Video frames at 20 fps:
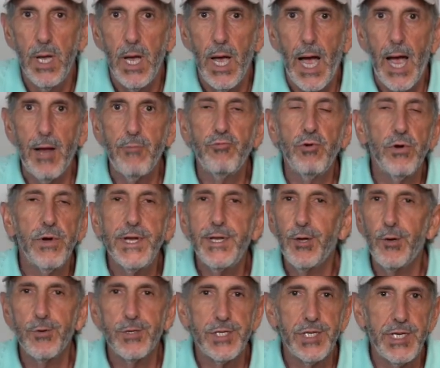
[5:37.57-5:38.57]
I really
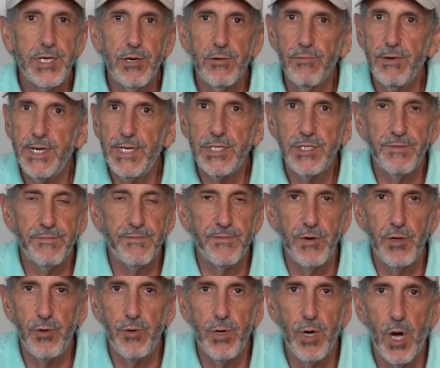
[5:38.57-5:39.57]
don't see a reason for
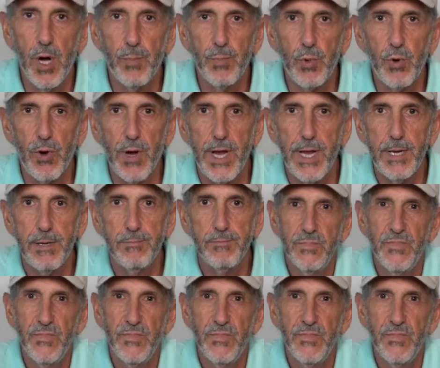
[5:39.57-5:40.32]
you to upgrade.